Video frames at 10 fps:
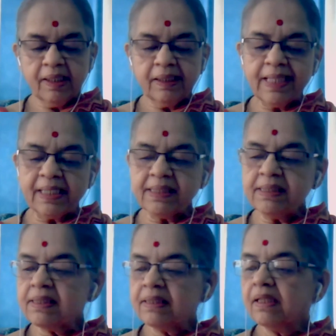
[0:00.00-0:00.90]
That
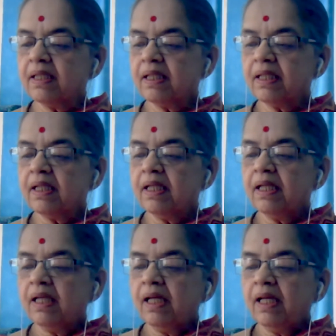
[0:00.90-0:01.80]
is,
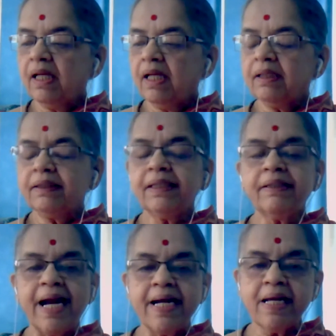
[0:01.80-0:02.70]
the
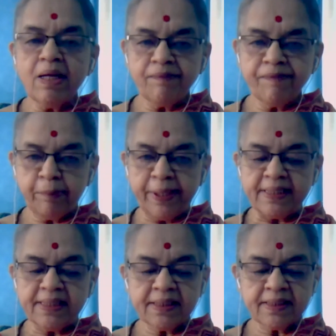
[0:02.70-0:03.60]
training of a
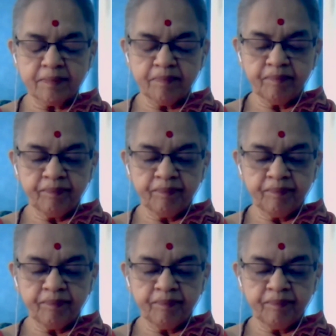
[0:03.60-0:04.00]
prince